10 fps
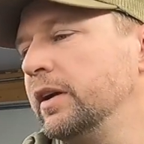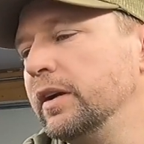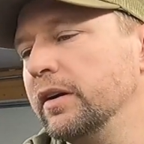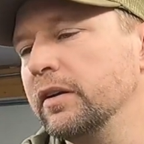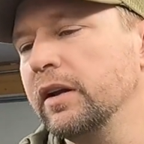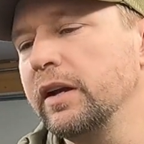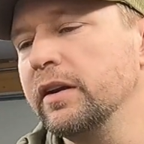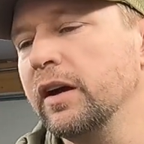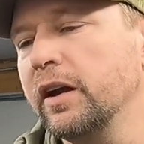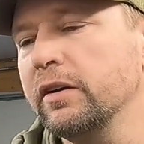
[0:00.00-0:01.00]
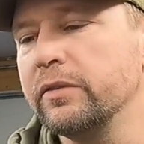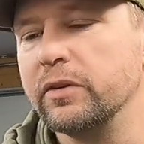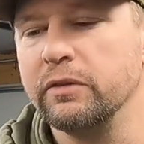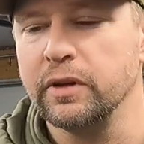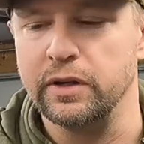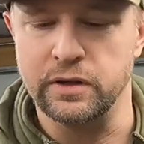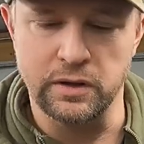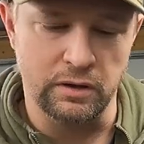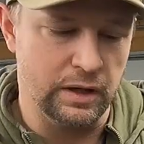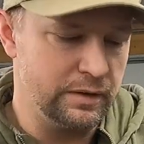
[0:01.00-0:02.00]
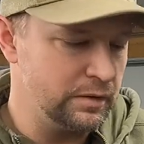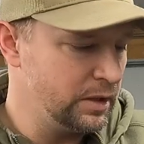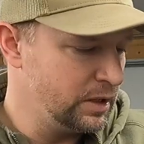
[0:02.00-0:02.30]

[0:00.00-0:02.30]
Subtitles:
here? You know, I don't even really know. I